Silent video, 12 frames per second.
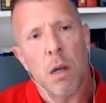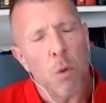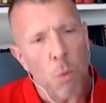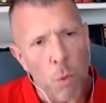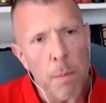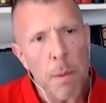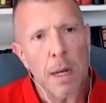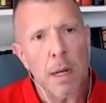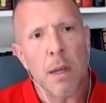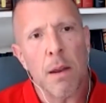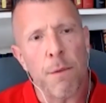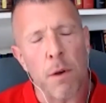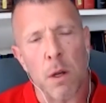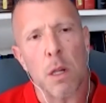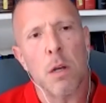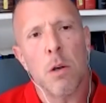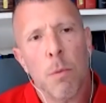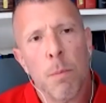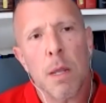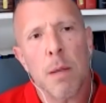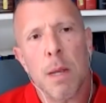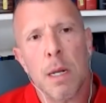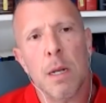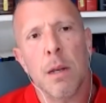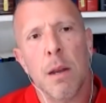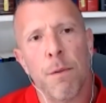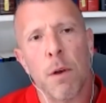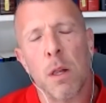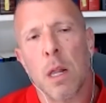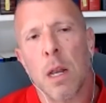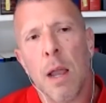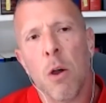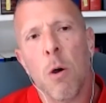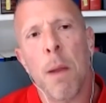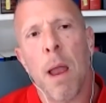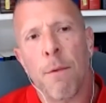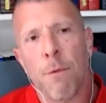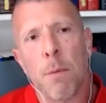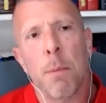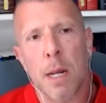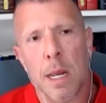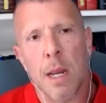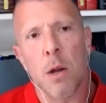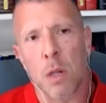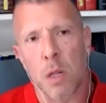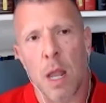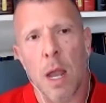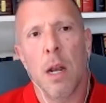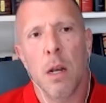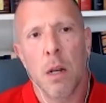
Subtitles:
we made a difference, and nobody made a difference. And I hope everybody hears that.